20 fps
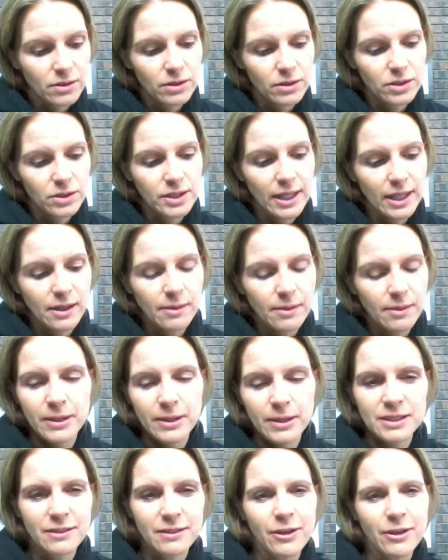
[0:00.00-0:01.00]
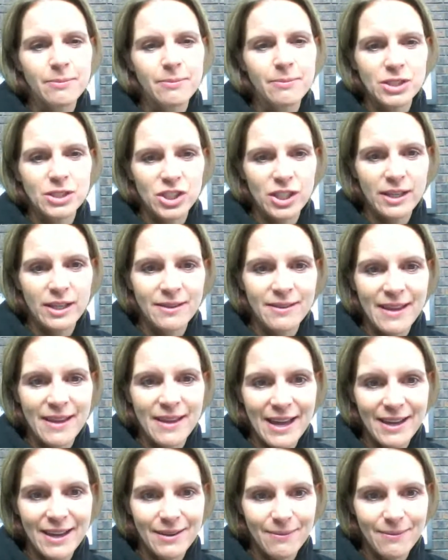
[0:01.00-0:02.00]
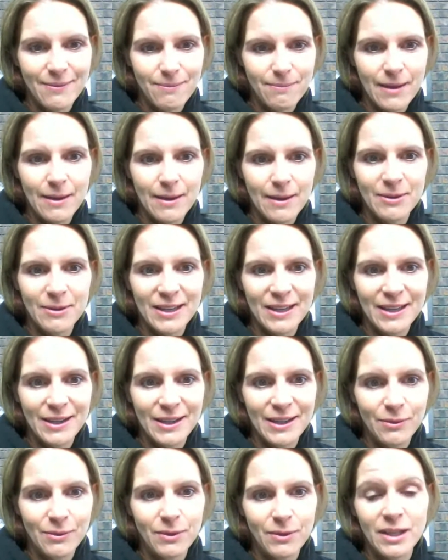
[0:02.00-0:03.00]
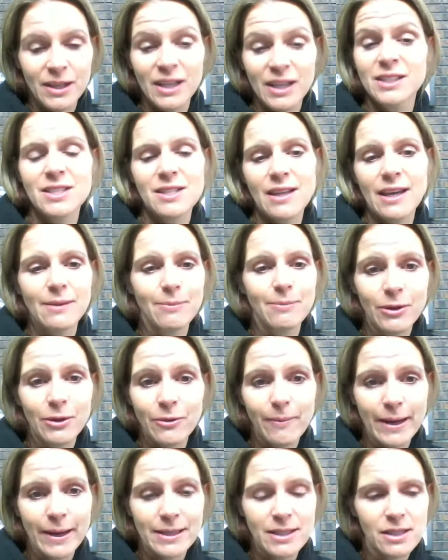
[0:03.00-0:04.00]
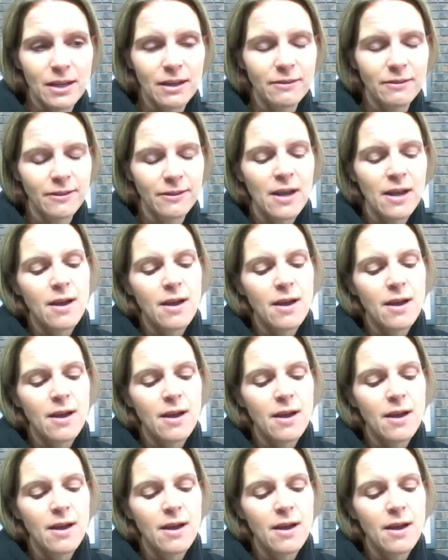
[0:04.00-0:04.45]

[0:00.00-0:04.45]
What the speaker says: there's like a piece of our mission that maybe we need to like be reminded of.